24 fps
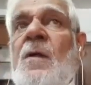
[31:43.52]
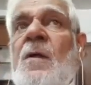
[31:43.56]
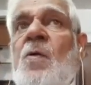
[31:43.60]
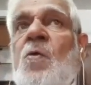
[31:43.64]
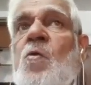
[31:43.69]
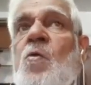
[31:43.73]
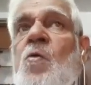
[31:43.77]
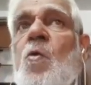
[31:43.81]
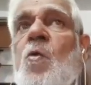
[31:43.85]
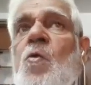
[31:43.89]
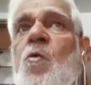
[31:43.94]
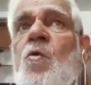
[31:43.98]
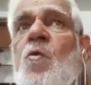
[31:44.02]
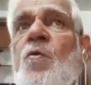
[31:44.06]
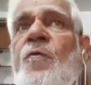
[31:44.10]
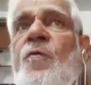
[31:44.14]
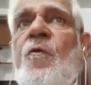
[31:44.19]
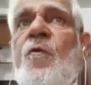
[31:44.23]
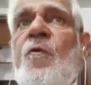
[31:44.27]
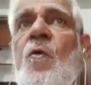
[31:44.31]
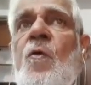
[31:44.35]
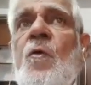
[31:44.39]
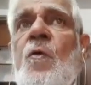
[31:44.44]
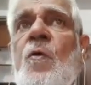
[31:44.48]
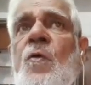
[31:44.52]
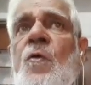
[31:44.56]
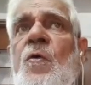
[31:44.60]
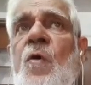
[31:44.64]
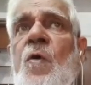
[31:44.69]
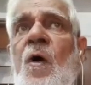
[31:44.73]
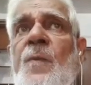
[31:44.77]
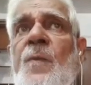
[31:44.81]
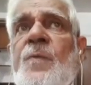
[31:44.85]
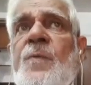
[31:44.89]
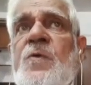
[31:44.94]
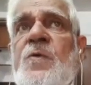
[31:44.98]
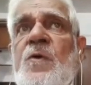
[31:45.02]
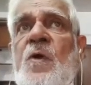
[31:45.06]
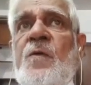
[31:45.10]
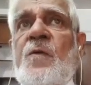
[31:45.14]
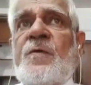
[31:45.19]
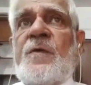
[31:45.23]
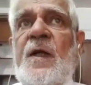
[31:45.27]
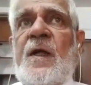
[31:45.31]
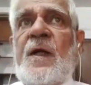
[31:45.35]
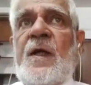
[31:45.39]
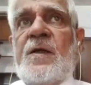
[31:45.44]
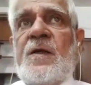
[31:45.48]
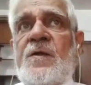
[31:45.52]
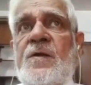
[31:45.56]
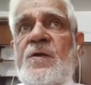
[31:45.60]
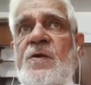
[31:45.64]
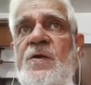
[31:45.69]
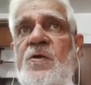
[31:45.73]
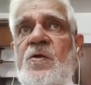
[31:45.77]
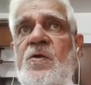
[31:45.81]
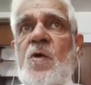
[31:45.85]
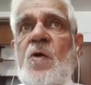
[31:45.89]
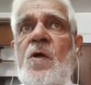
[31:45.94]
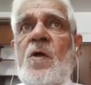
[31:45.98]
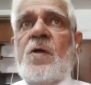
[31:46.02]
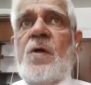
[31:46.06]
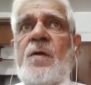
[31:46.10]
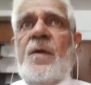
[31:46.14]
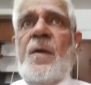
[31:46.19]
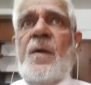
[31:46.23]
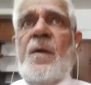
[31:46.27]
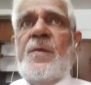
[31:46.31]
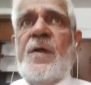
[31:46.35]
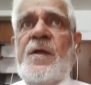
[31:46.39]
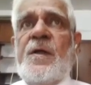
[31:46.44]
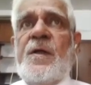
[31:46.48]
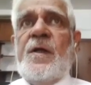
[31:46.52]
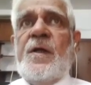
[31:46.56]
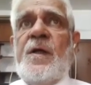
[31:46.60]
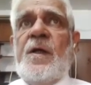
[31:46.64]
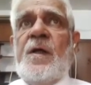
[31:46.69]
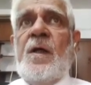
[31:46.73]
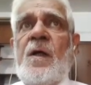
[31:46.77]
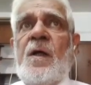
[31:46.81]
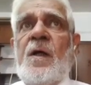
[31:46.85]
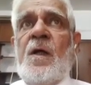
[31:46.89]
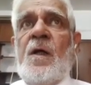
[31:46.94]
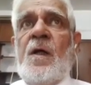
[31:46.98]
2 to 4 drops of that stock remedy